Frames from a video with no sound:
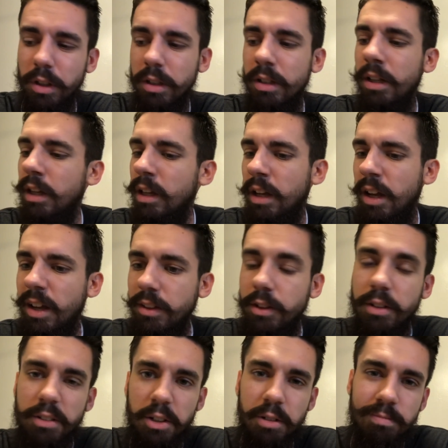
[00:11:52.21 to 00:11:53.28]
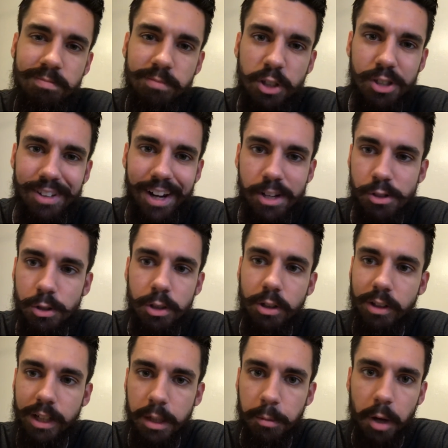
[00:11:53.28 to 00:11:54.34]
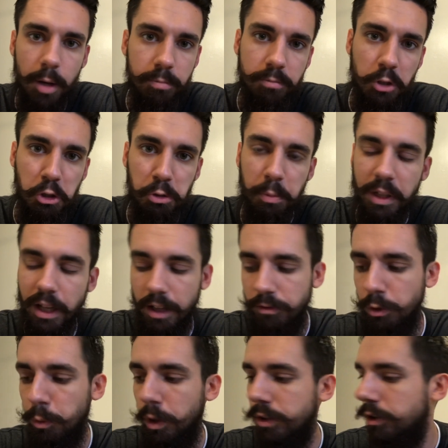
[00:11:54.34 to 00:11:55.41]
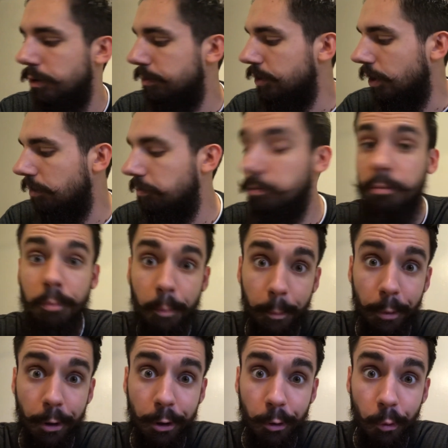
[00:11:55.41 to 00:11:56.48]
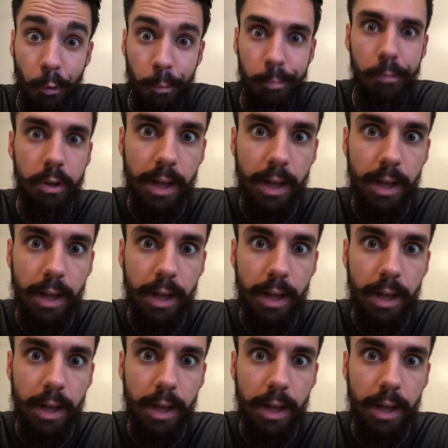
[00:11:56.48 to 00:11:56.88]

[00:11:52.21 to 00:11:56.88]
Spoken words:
And they're just nice. You can clean them up, use them again if you want to. So pretty cool.